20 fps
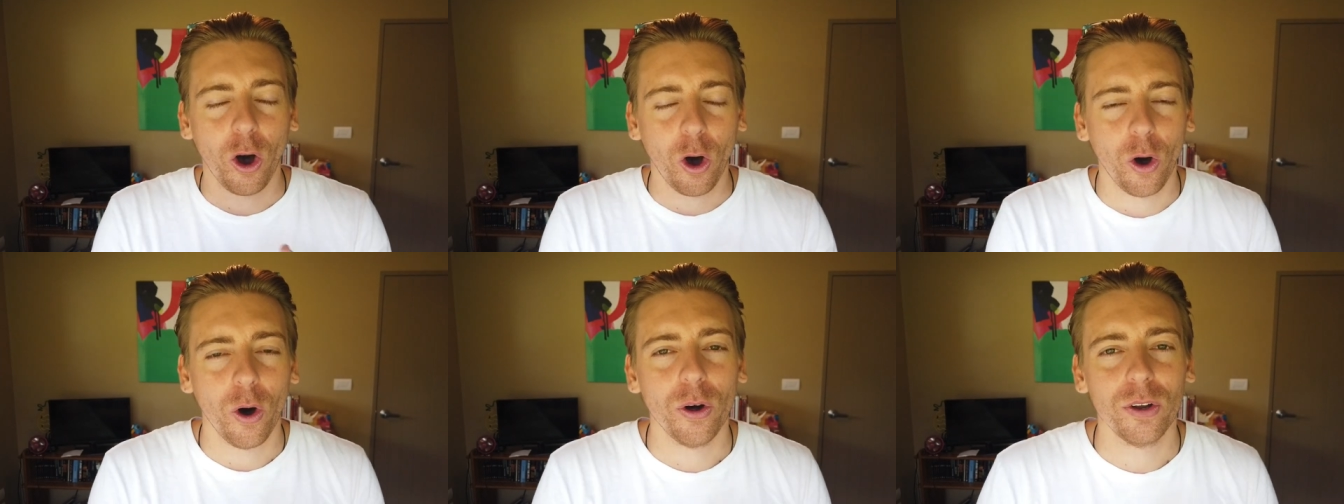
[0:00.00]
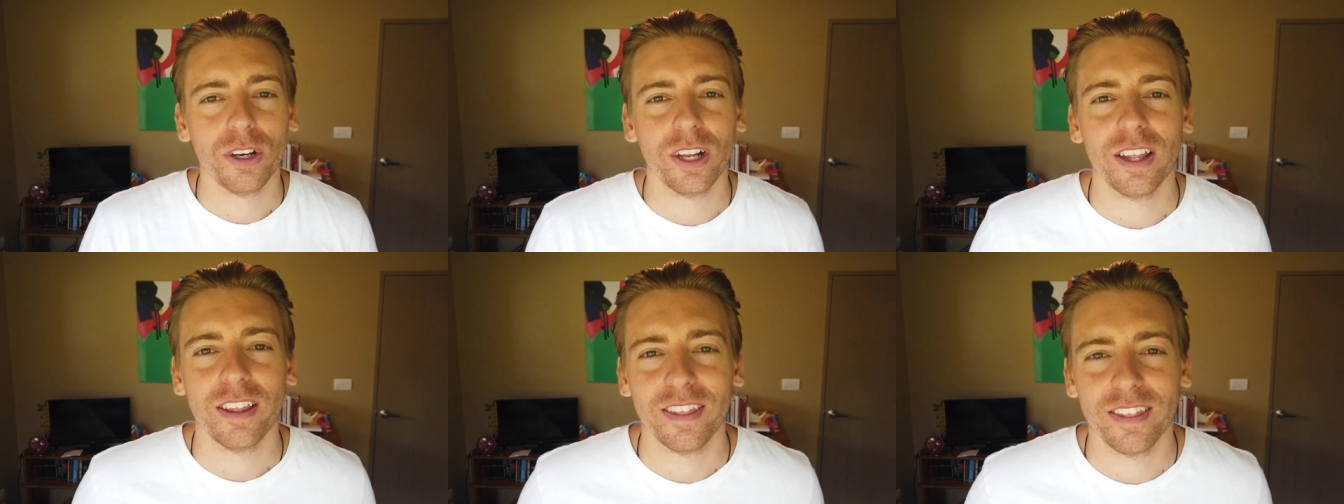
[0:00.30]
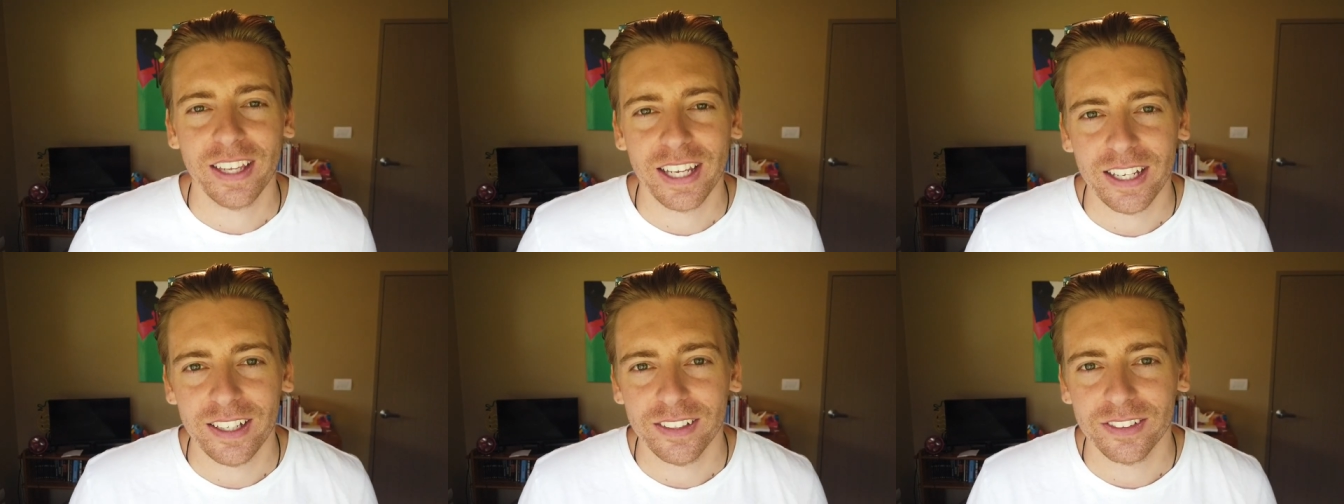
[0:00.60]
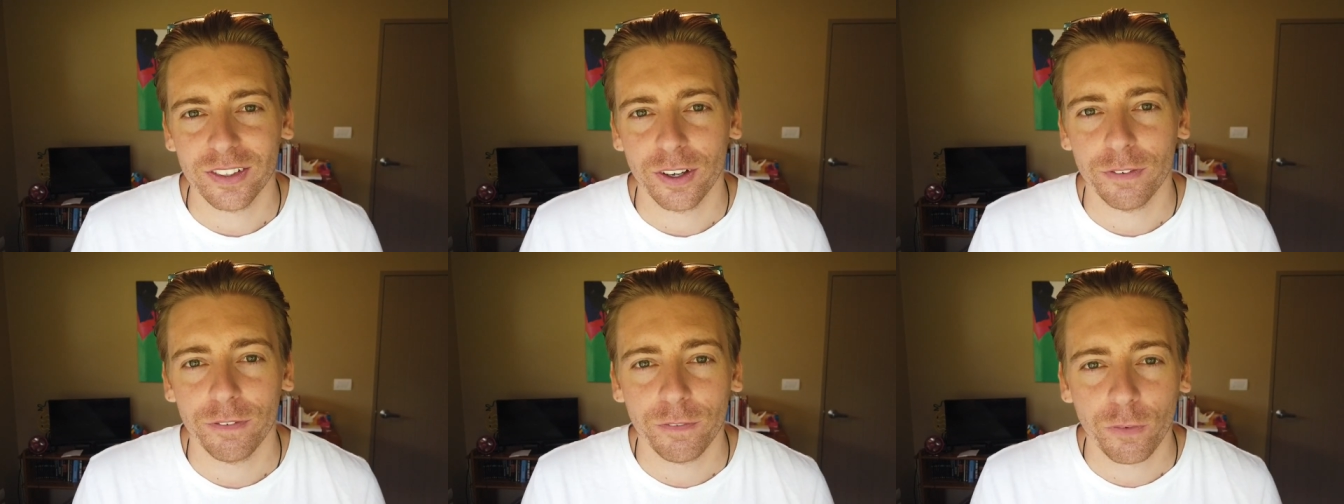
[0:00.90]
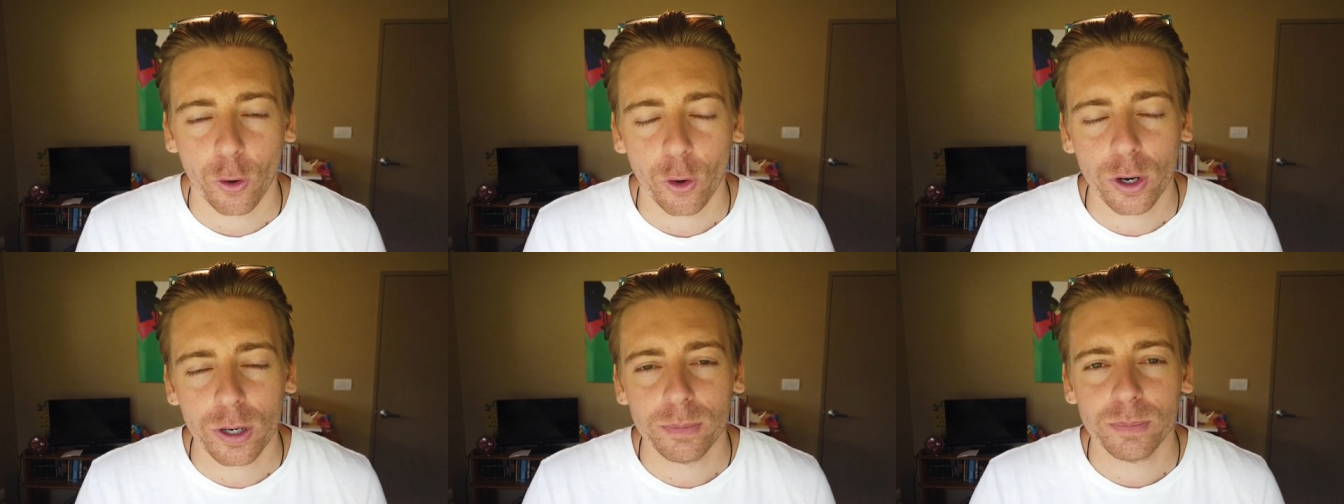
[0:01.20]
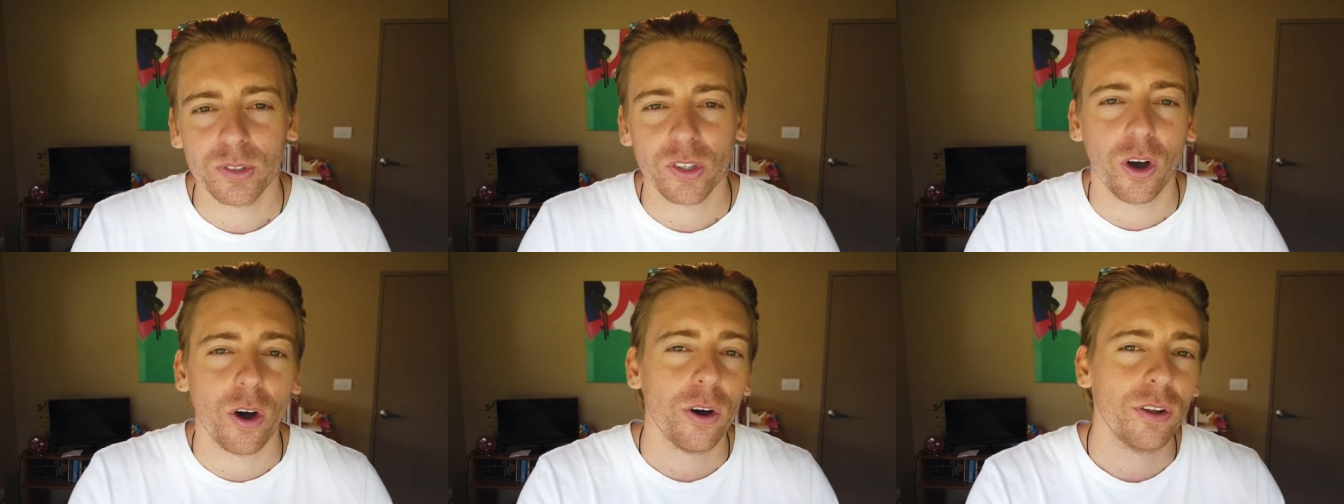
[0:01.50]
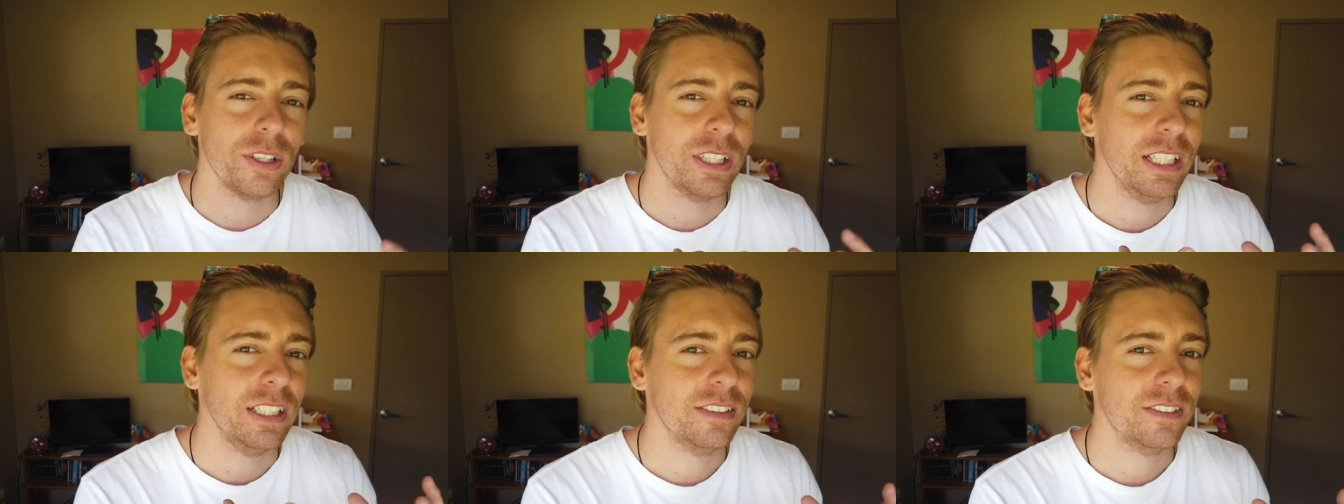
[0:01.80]
on these forums,
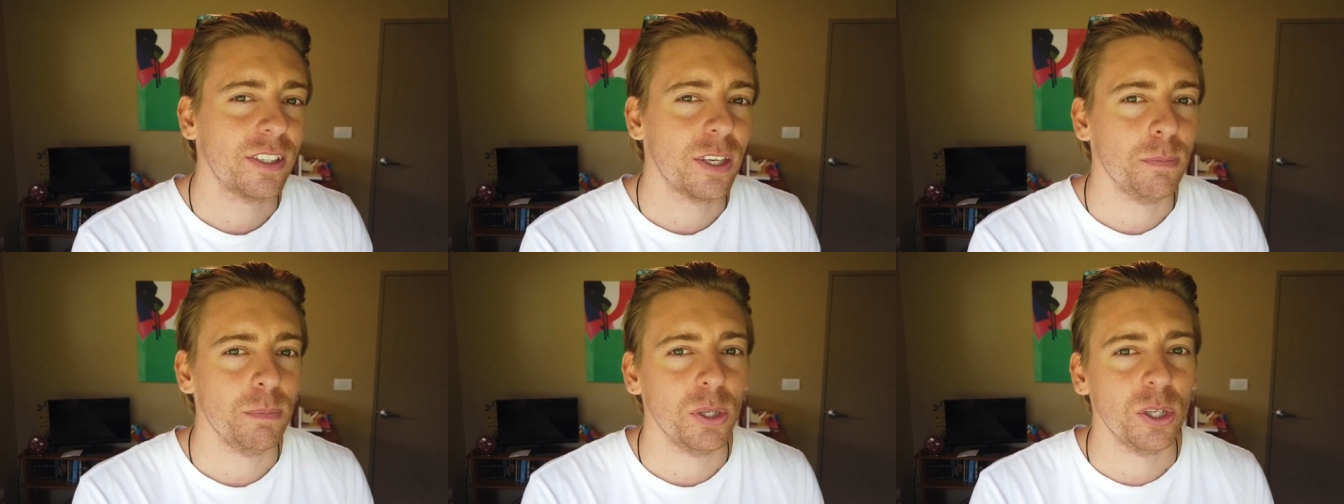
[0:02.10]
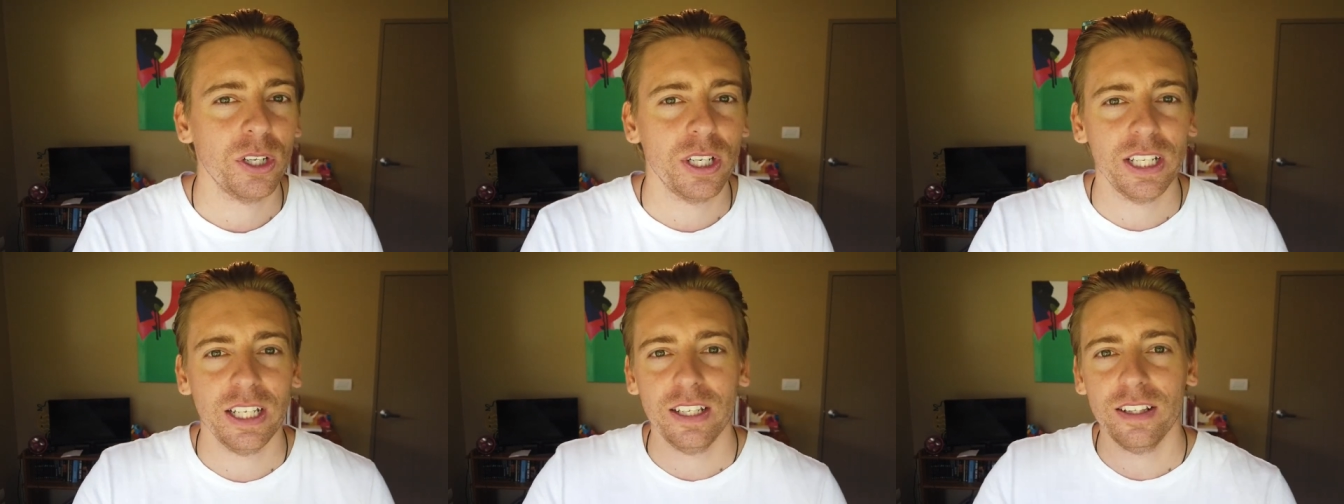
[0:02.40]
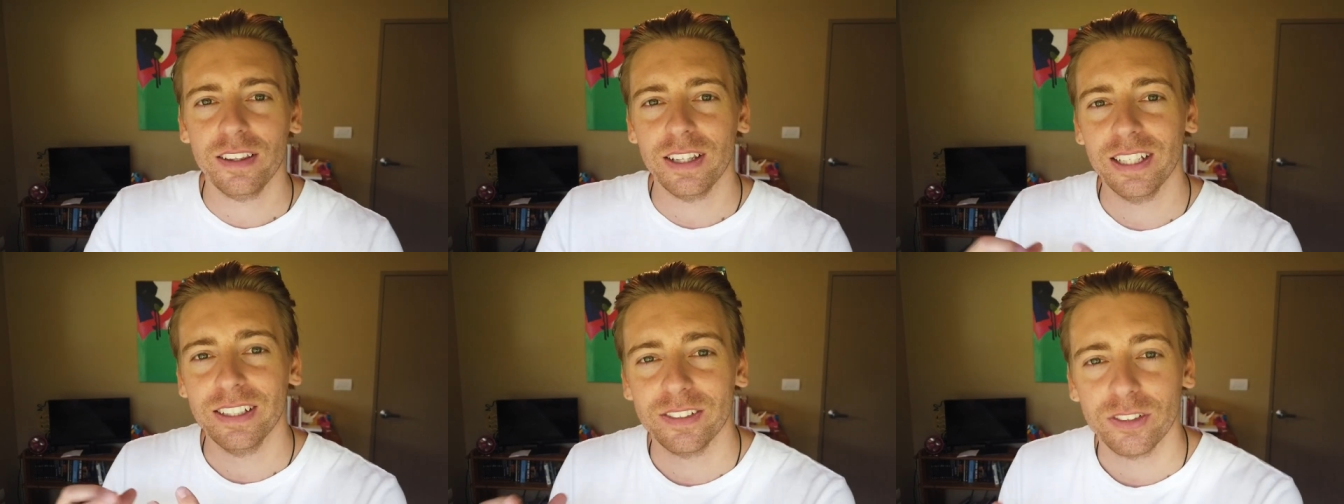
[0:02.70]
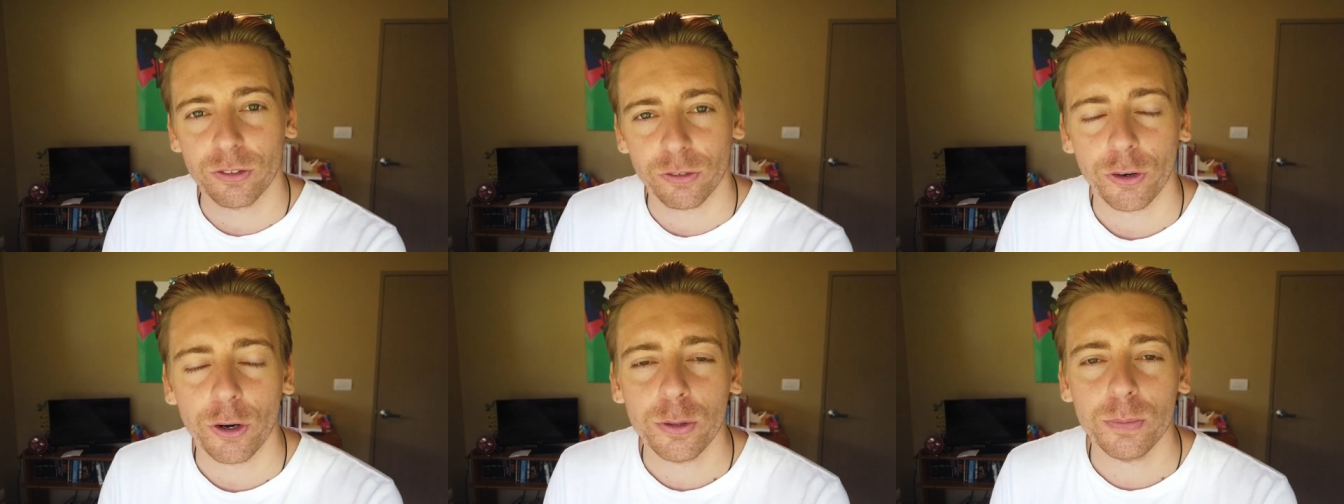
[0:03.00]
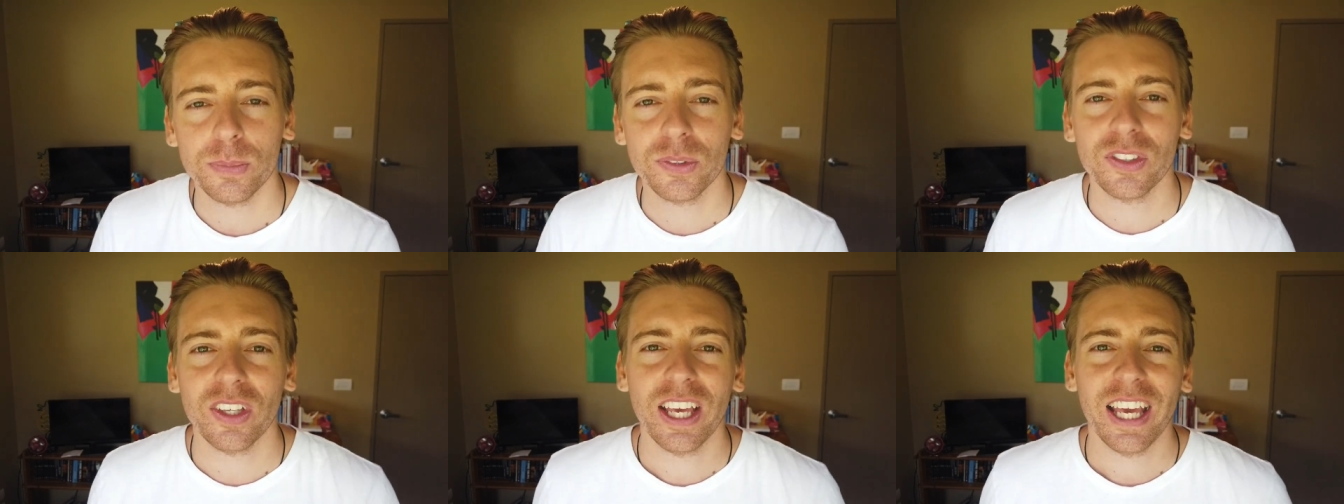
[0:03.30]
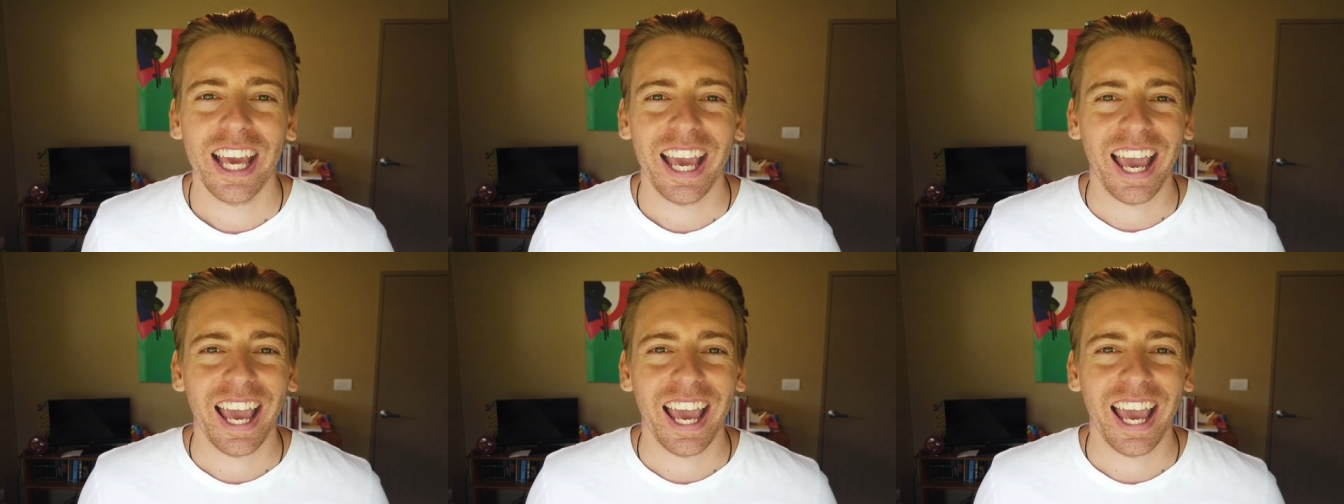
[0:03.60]
on these community, these groups,